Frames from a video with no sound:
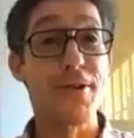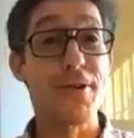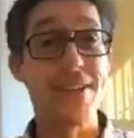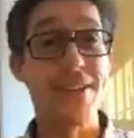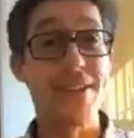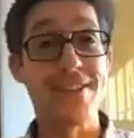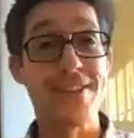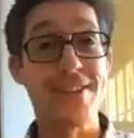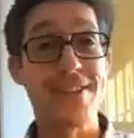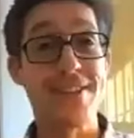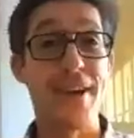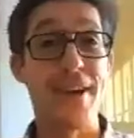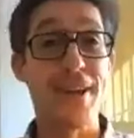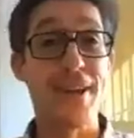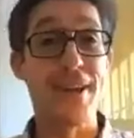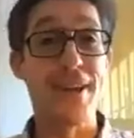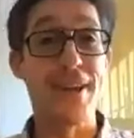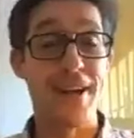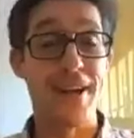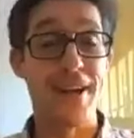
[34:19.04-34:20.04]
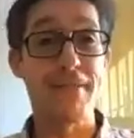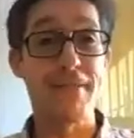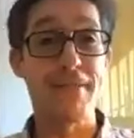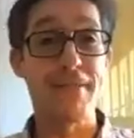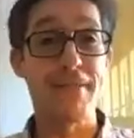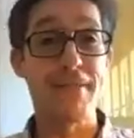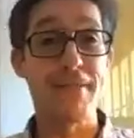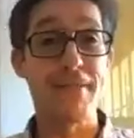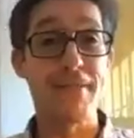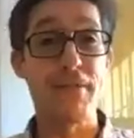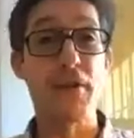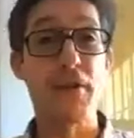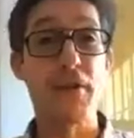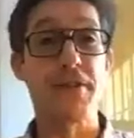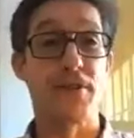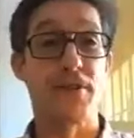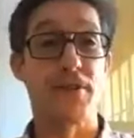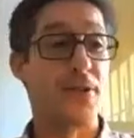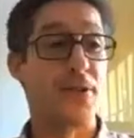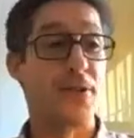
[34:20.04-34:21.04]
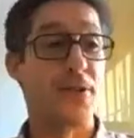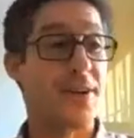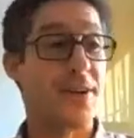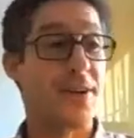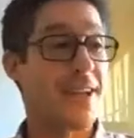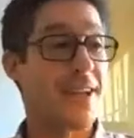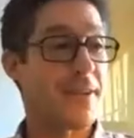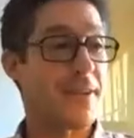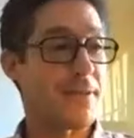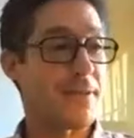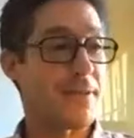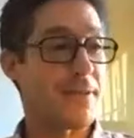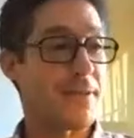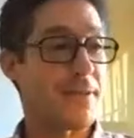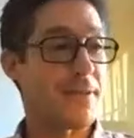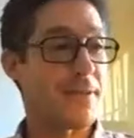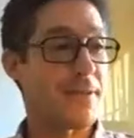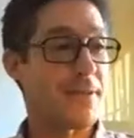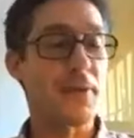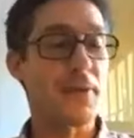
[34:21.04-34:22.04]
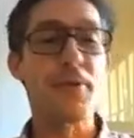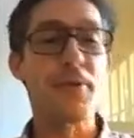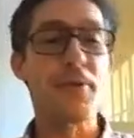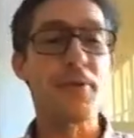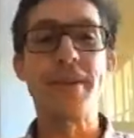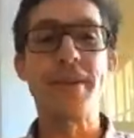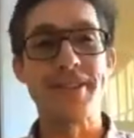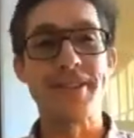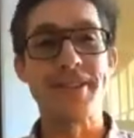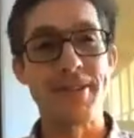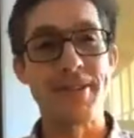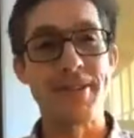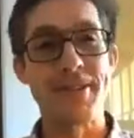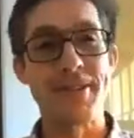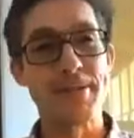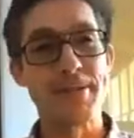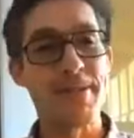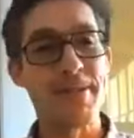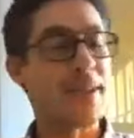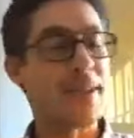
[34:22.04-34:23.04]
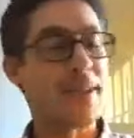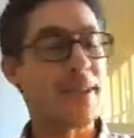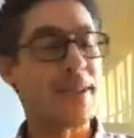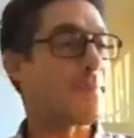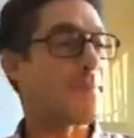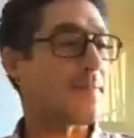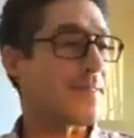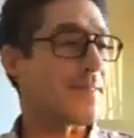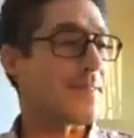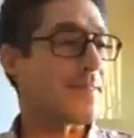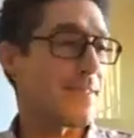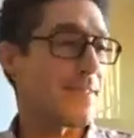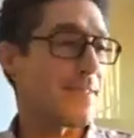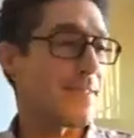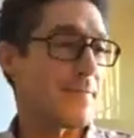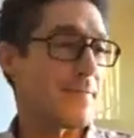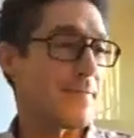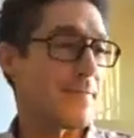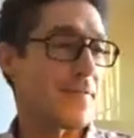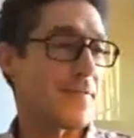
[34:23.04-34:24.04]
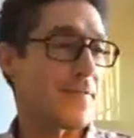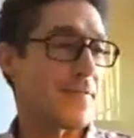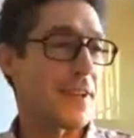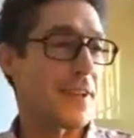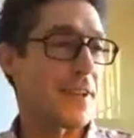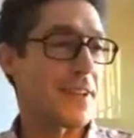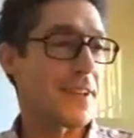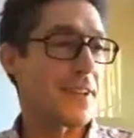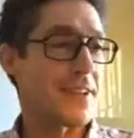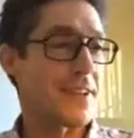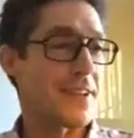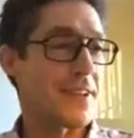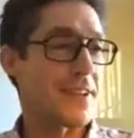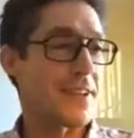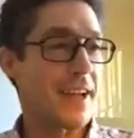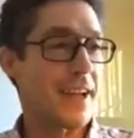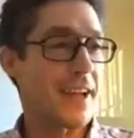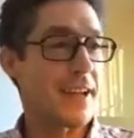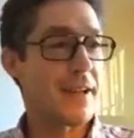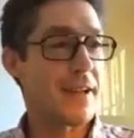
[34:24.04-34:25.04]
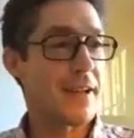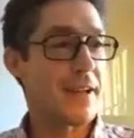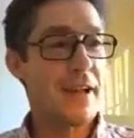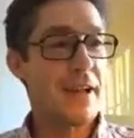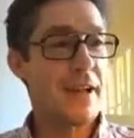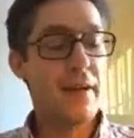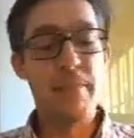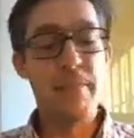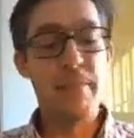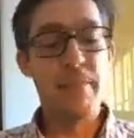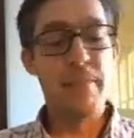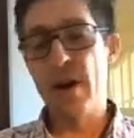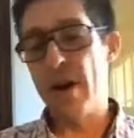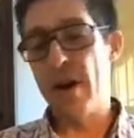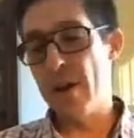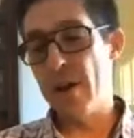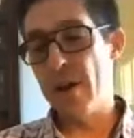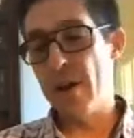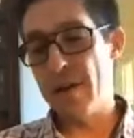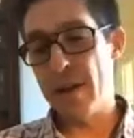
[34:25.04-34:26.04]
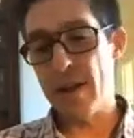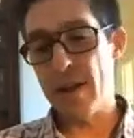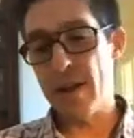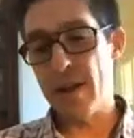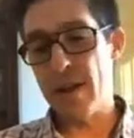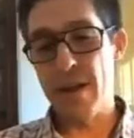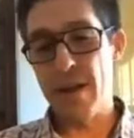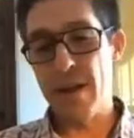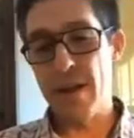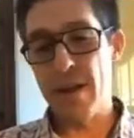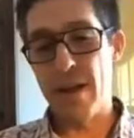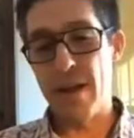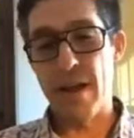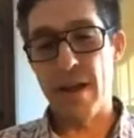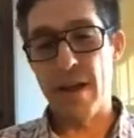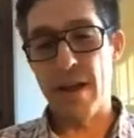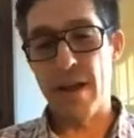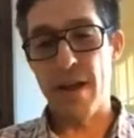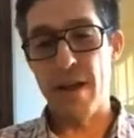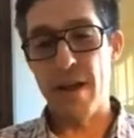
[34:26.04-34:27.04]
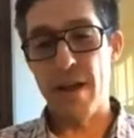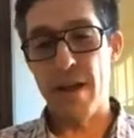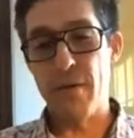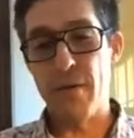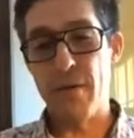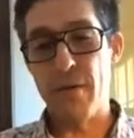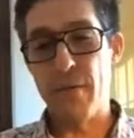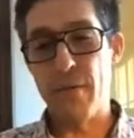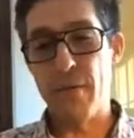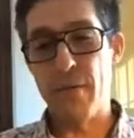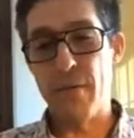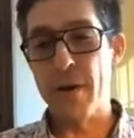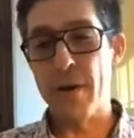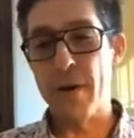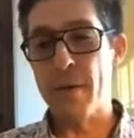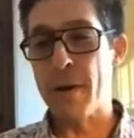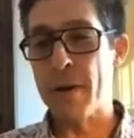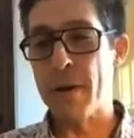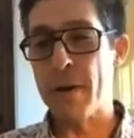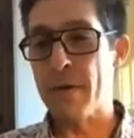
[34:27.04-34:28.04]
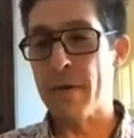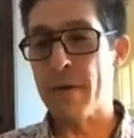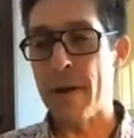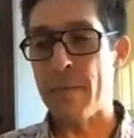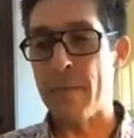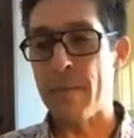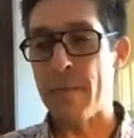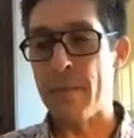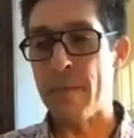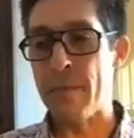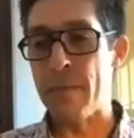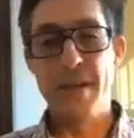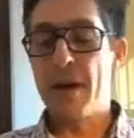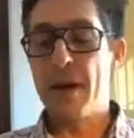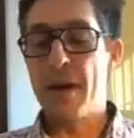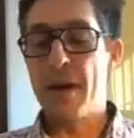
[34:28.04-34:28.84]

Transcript: story? I'll give you a good story. The naughty stories we'll keep for another day. But I think one of my great memories,